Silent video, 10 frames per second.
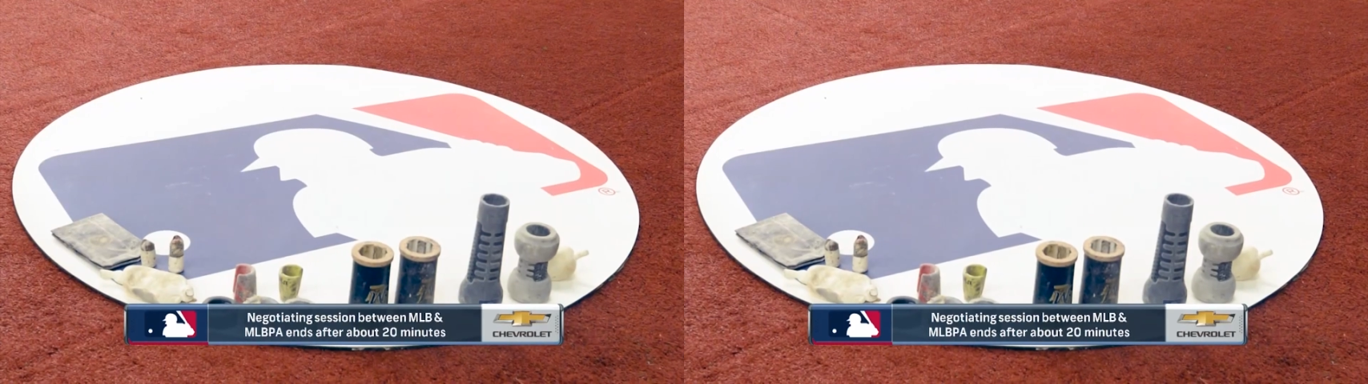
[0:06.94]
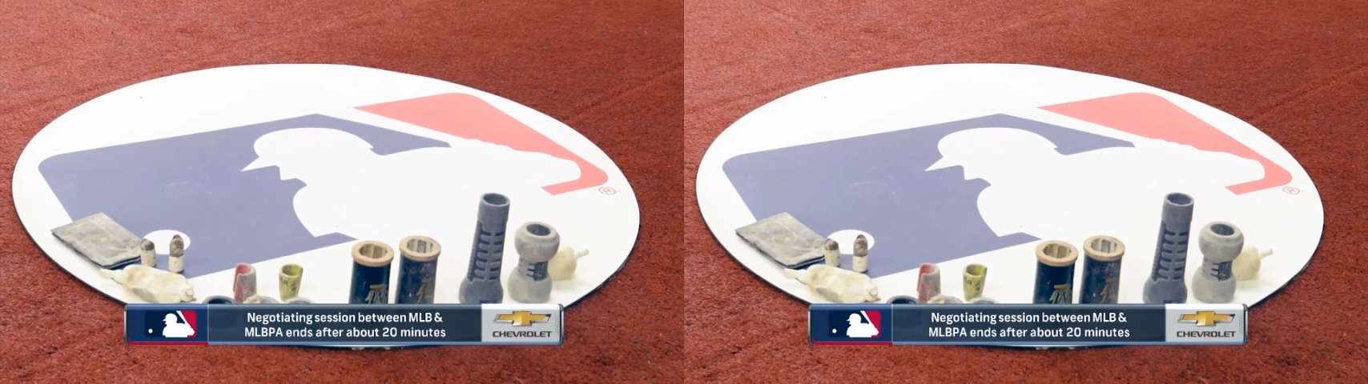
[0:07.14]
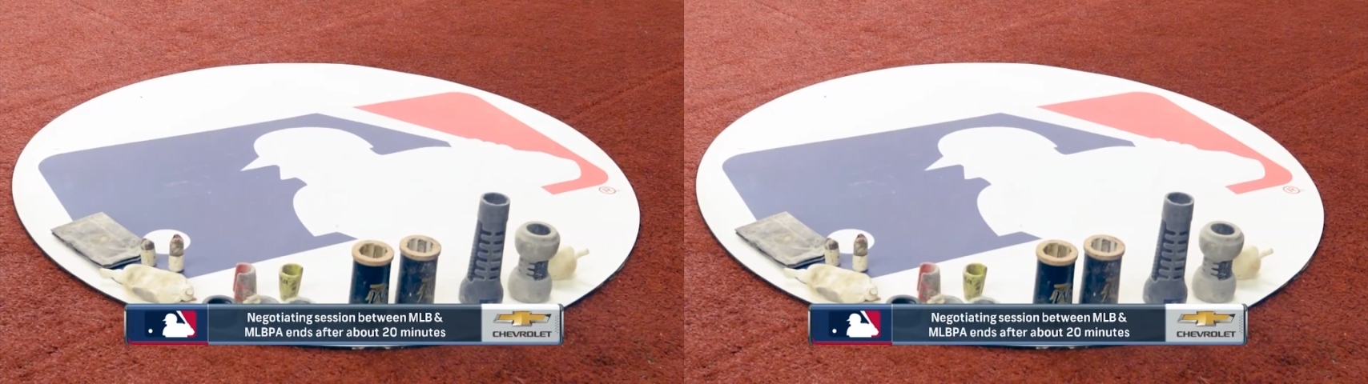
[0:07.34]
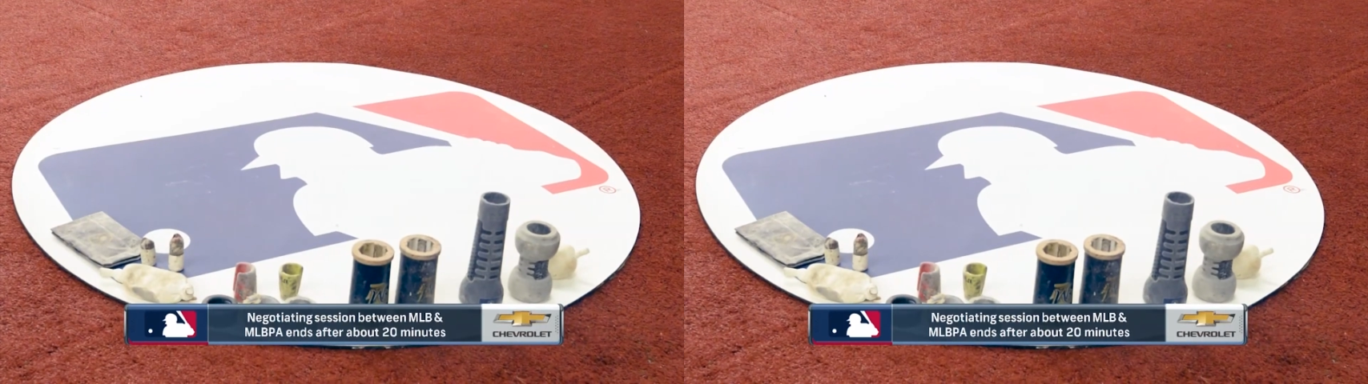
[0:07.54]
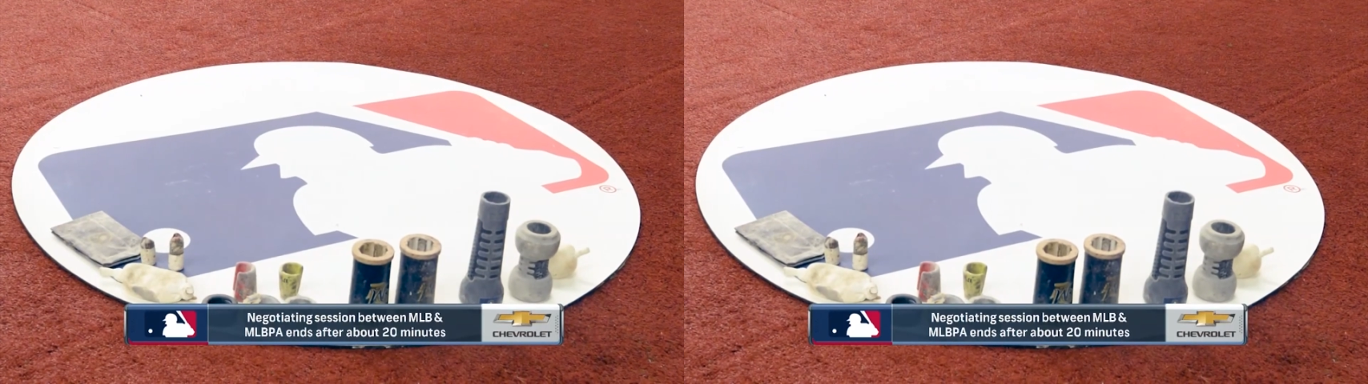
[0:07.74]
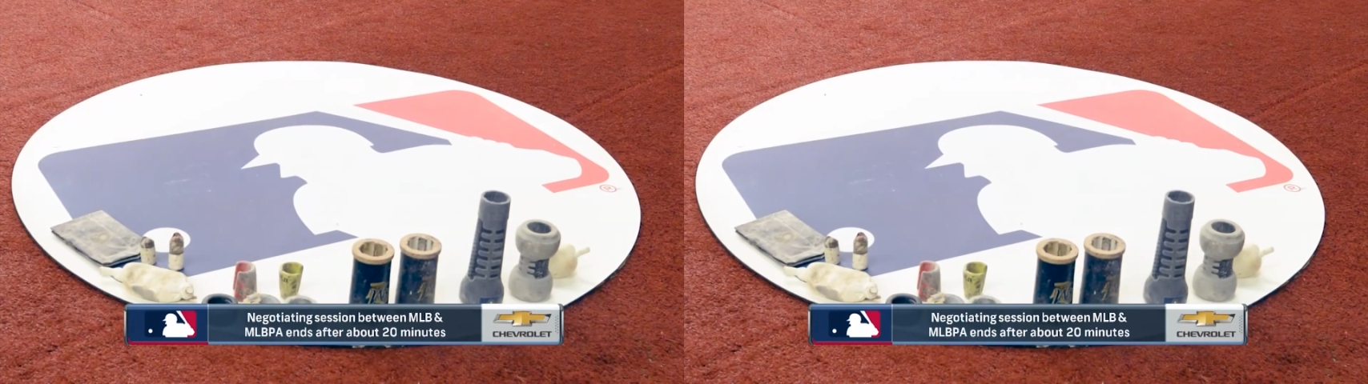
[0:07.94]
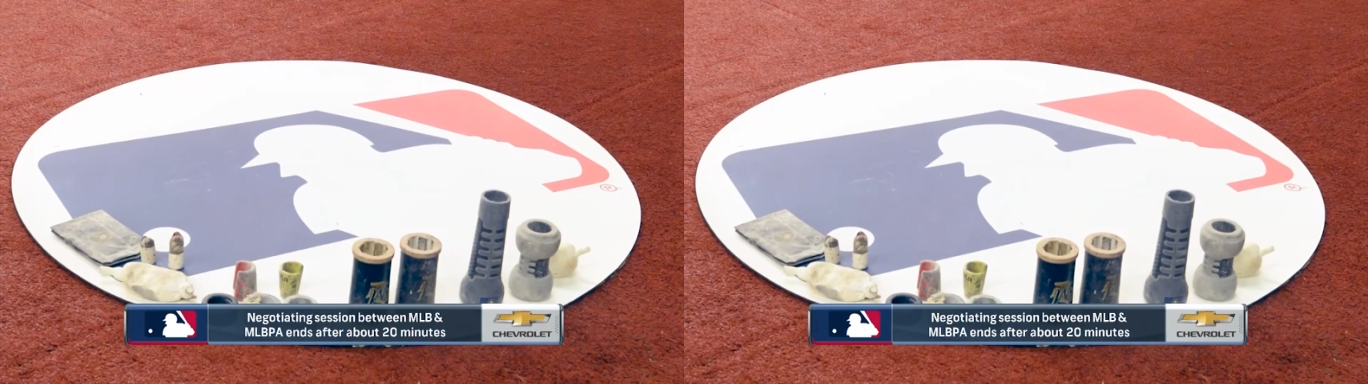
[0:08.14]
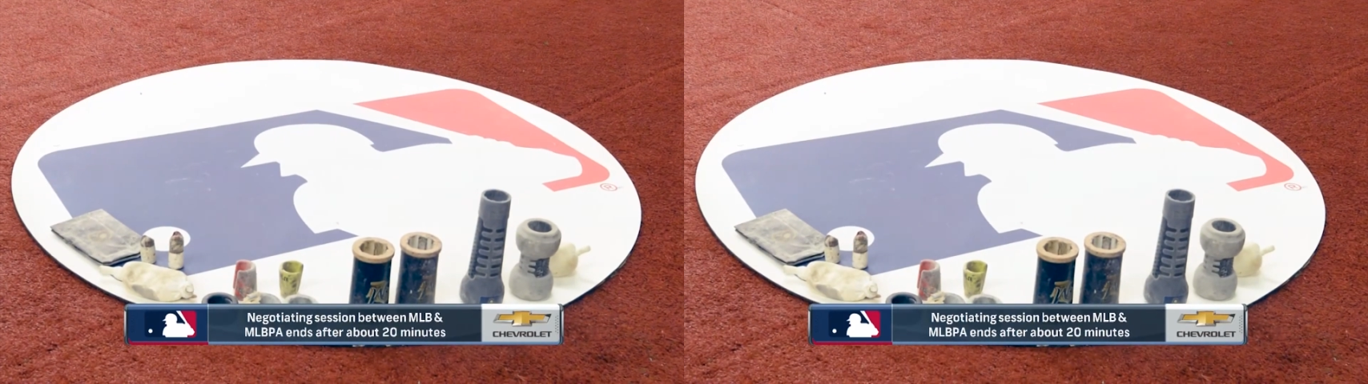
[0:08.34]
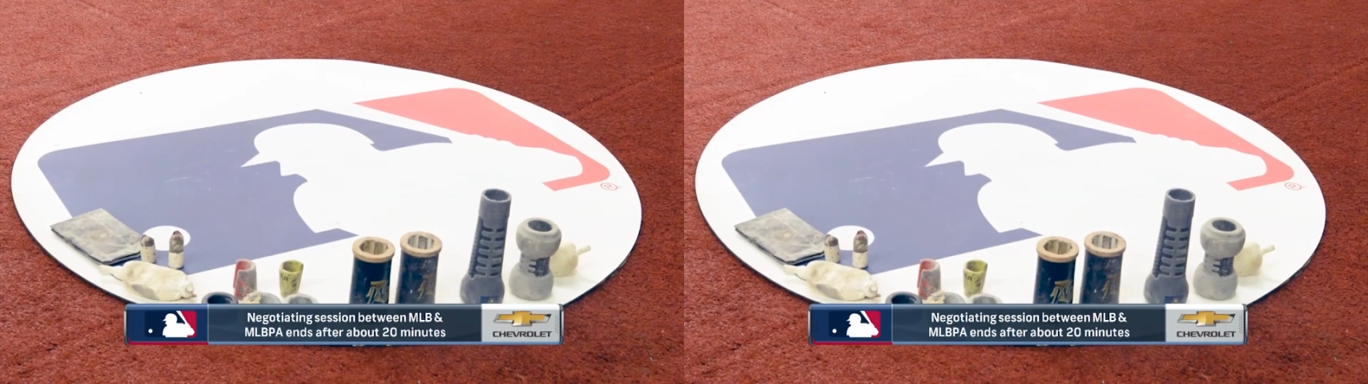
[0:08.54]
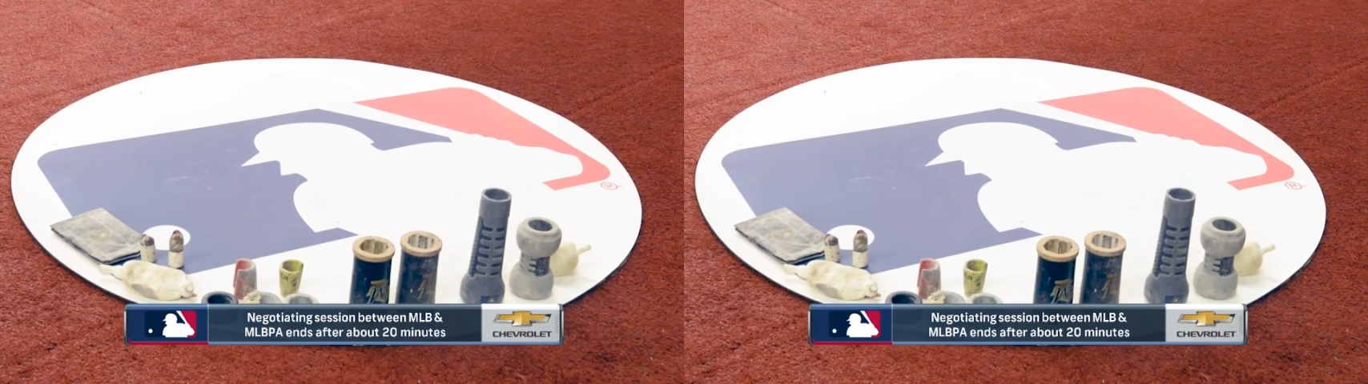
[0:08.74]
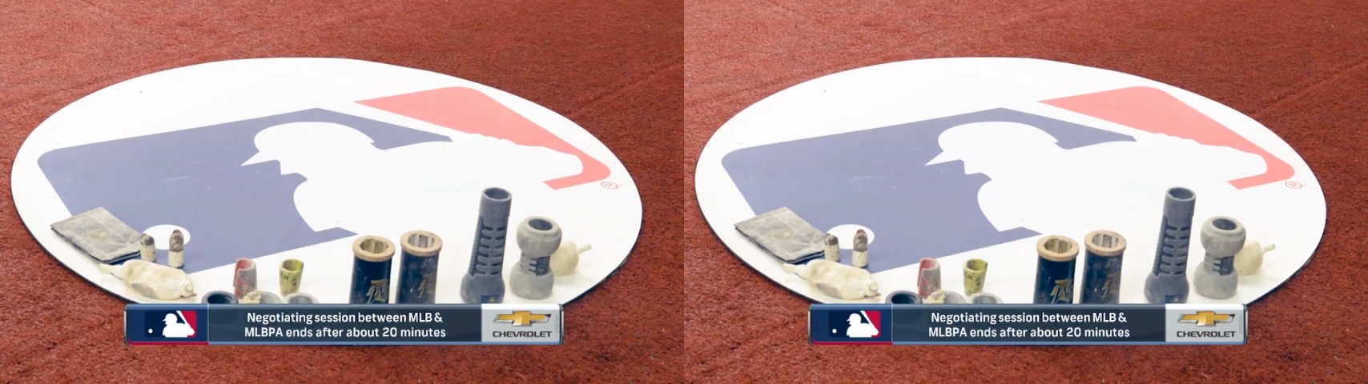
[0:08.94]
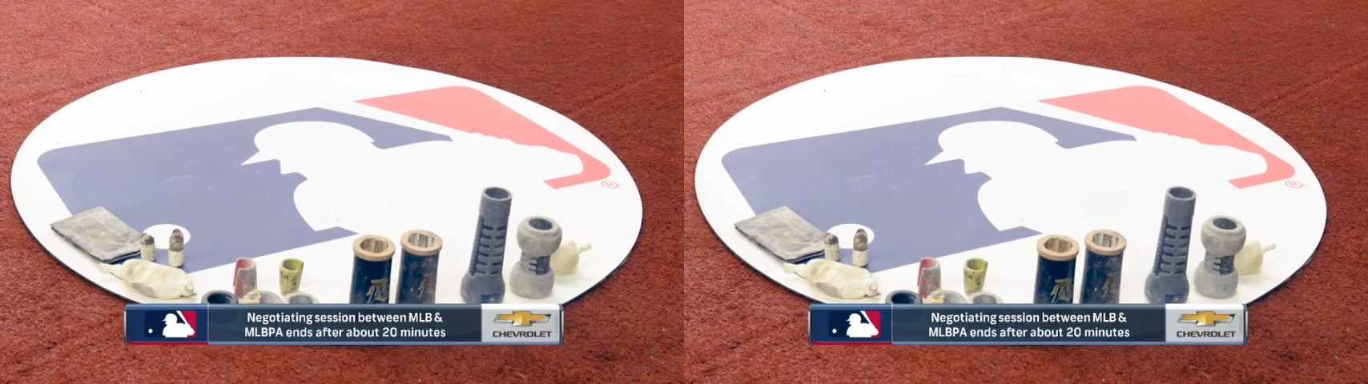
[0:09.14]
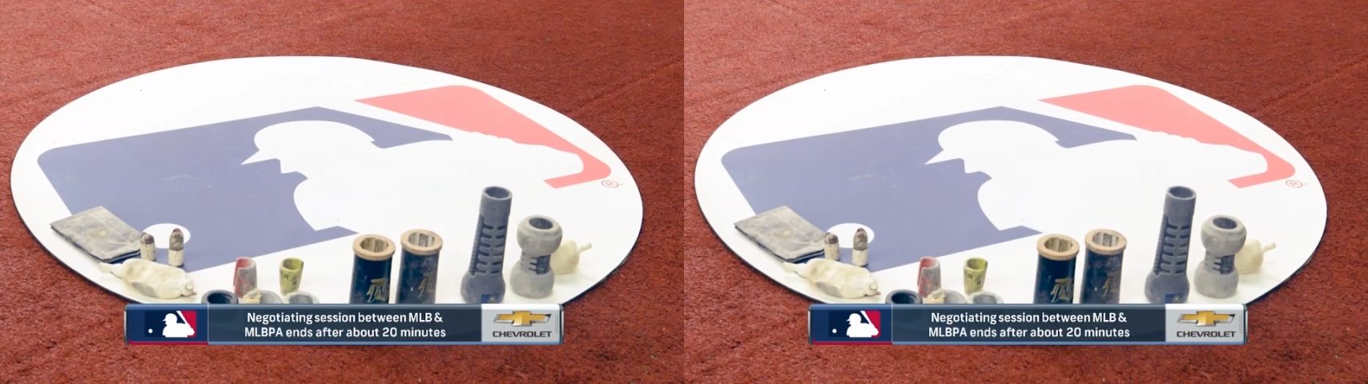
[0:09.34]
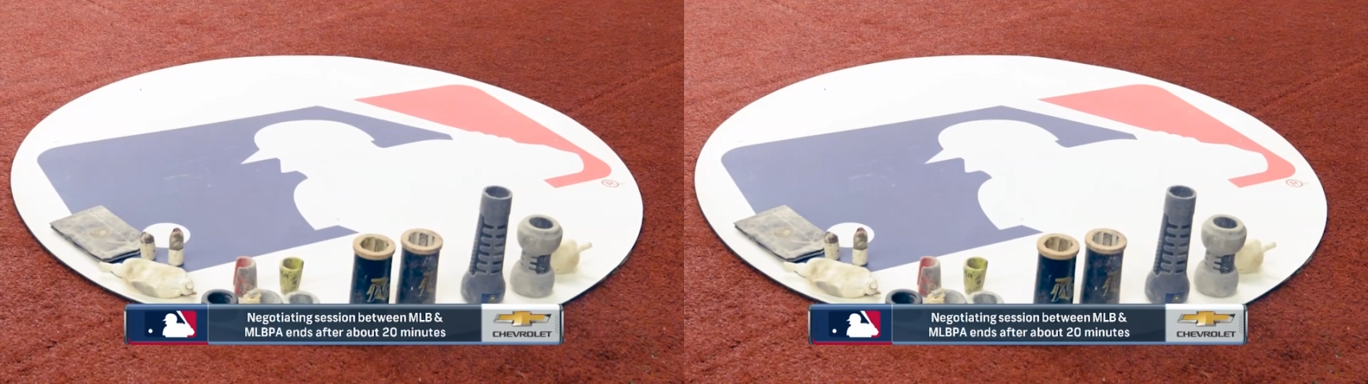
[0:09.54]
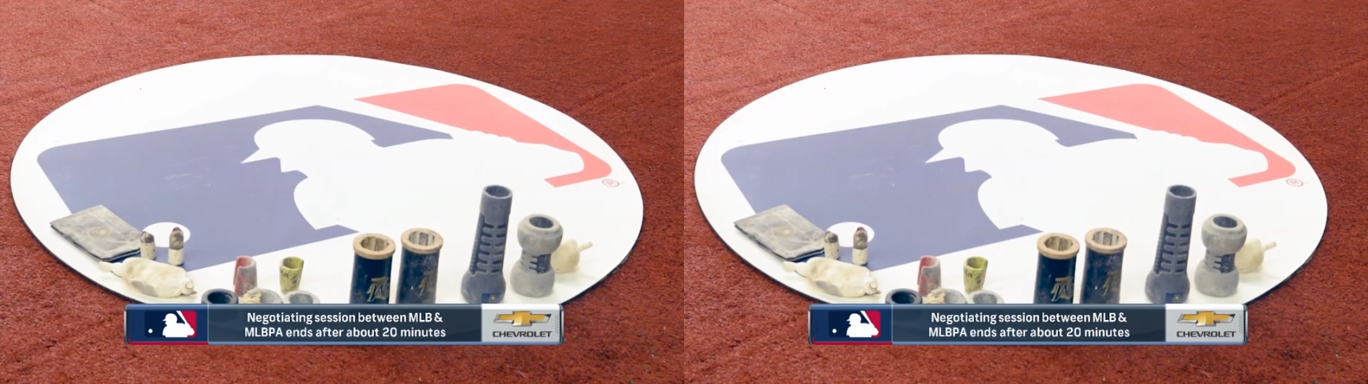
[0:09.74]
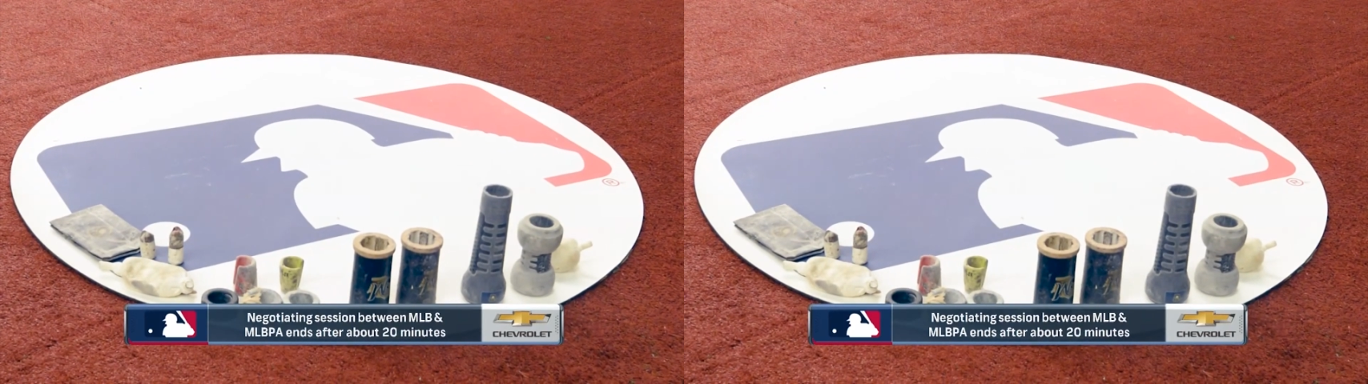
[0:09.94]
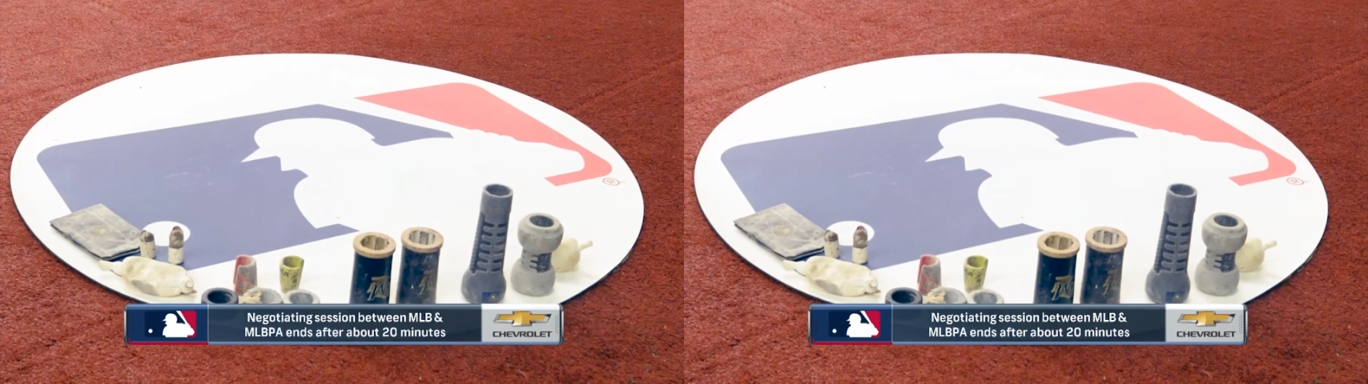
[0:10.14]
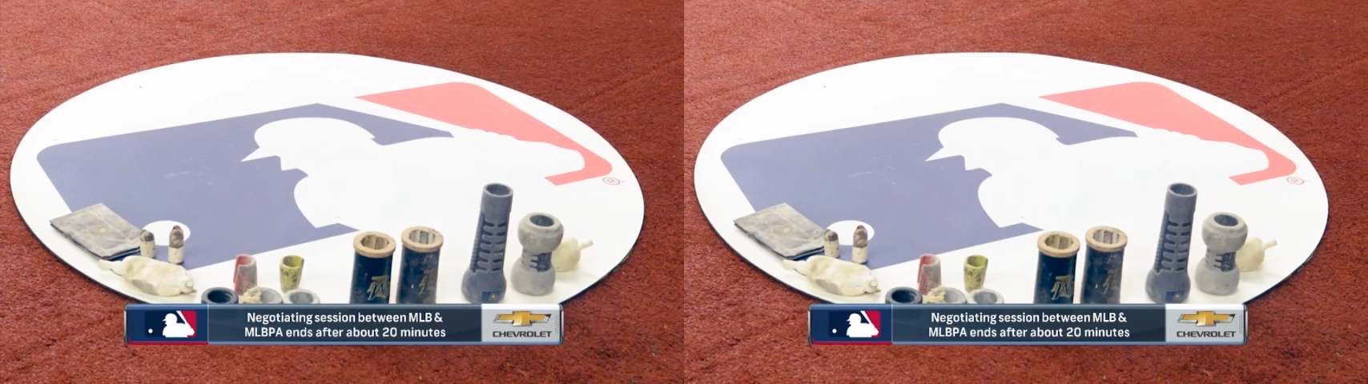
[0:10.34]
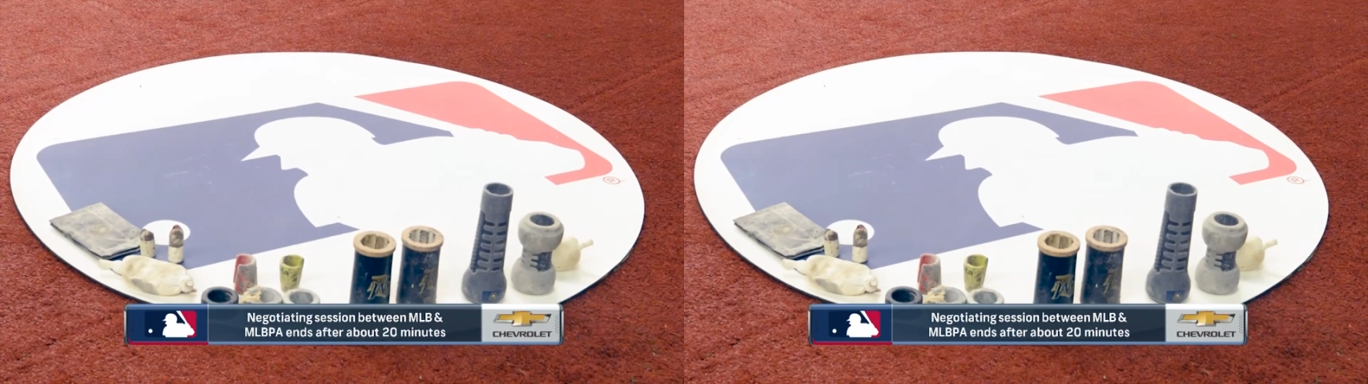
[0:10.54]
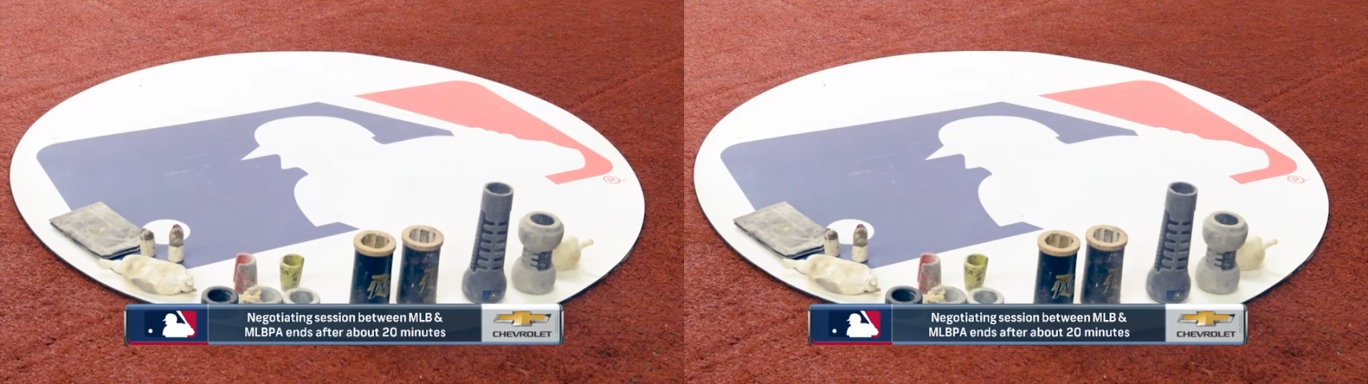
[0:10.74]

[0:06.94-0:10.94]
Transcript: [unreadable: no face in view]